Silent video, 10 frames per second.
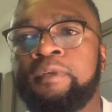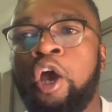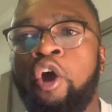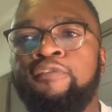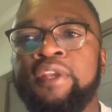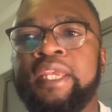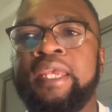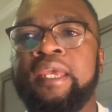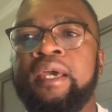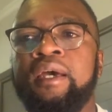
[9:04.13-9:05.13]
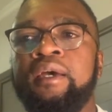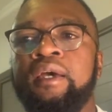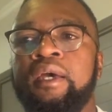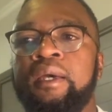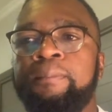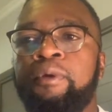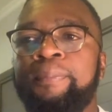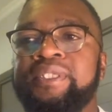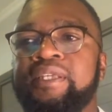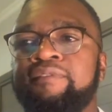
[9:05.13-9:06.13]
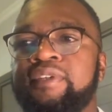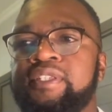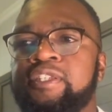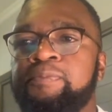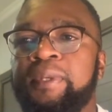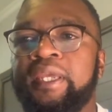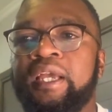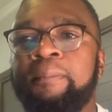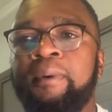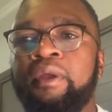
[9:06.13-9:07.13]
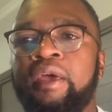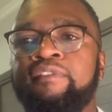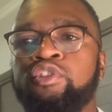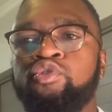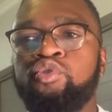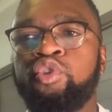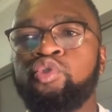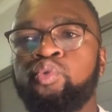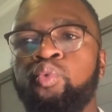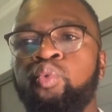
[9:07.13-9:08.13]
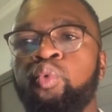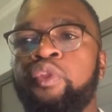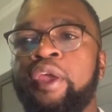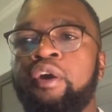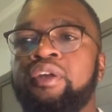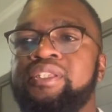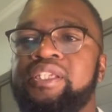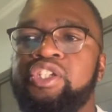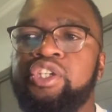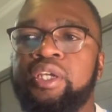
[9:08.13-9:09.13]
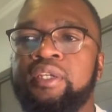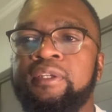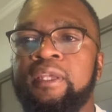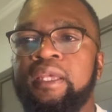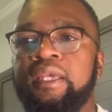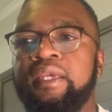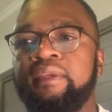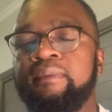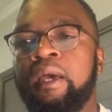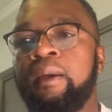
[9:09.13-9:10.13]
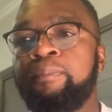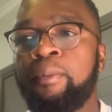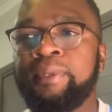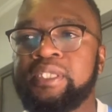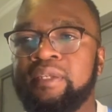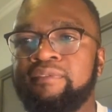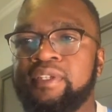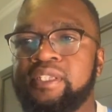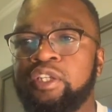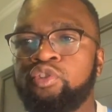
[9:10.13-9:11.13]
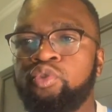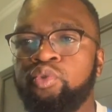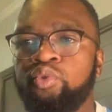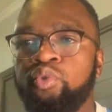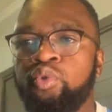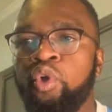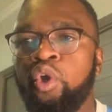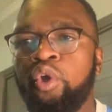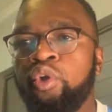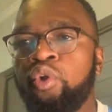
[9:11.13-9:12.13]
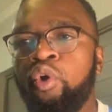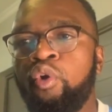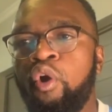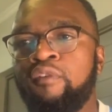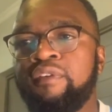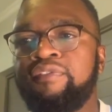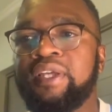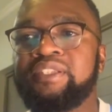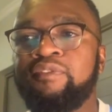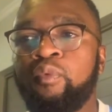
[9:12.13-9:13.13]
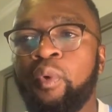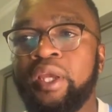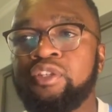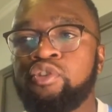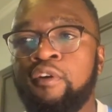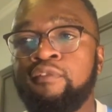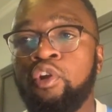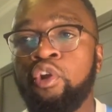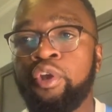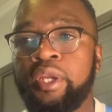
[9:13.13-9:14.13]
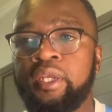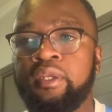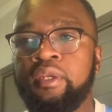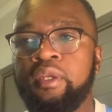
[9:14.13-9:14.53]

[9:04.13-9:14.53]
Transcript: often hear property investors speaking about having students who they are teaching in property investing. Do you know of effective ways of learning